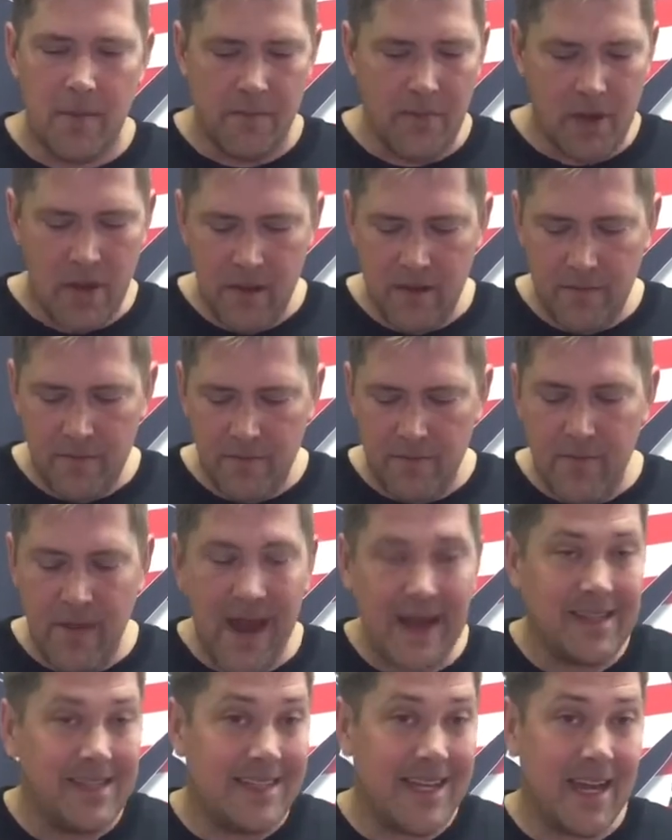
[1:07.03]
But
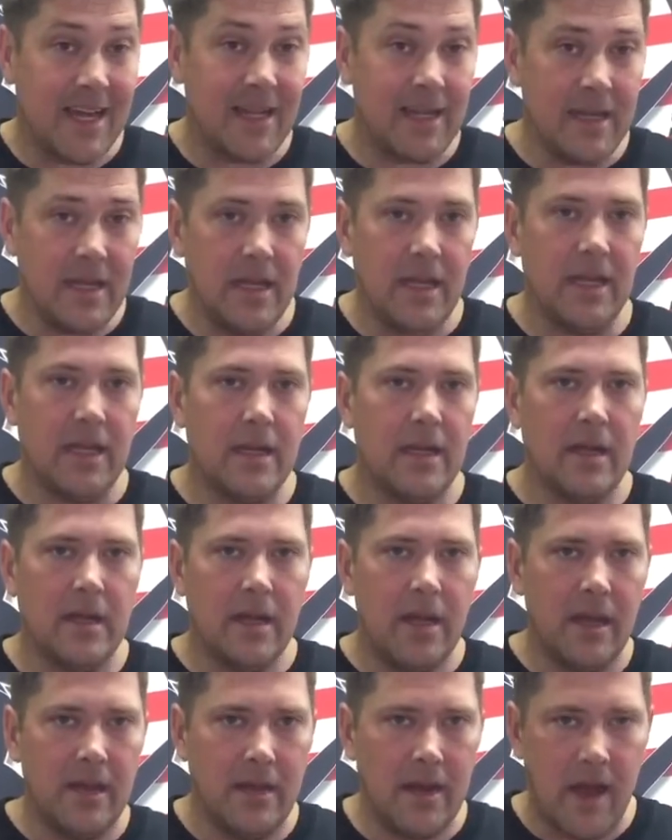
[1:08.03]
my technique,
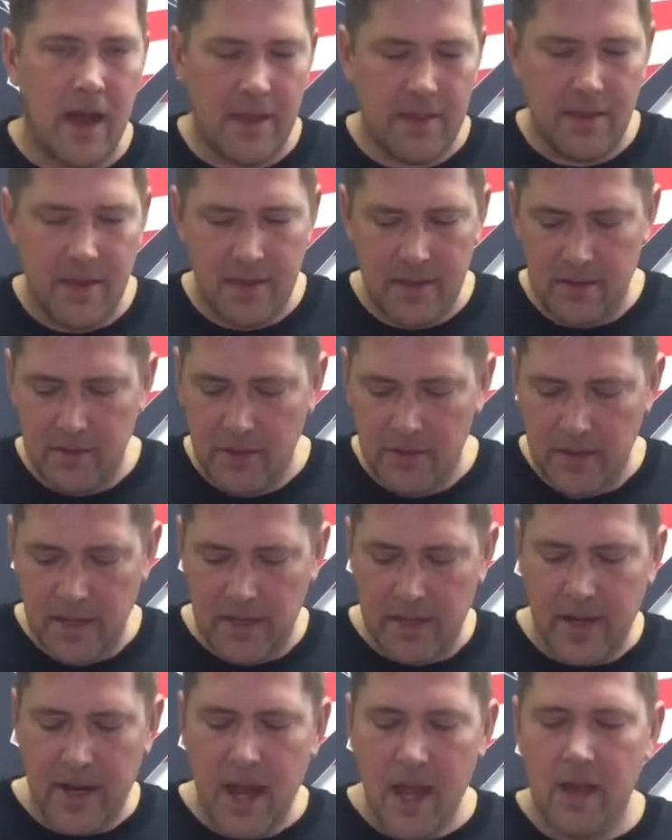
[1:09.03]
and not that you
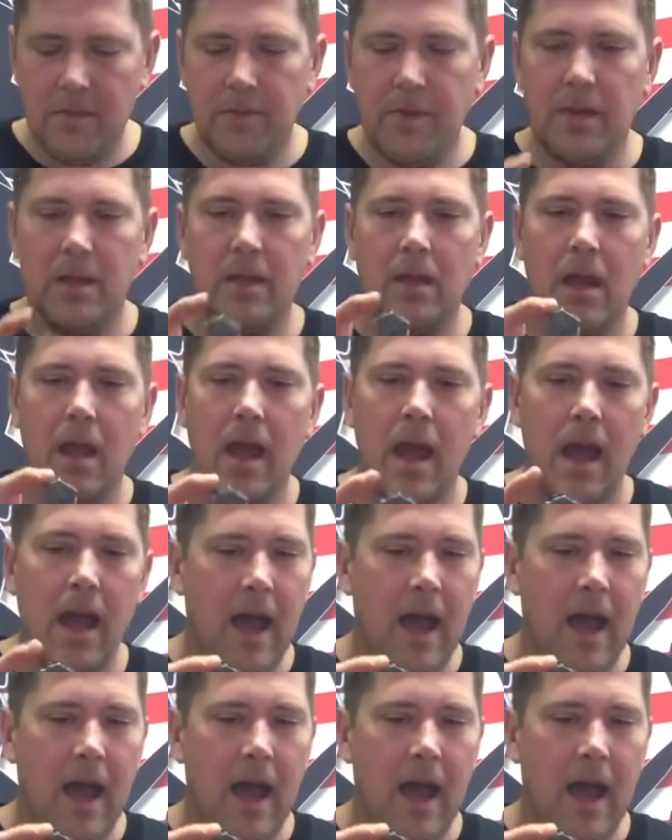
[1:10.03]
need to copy it,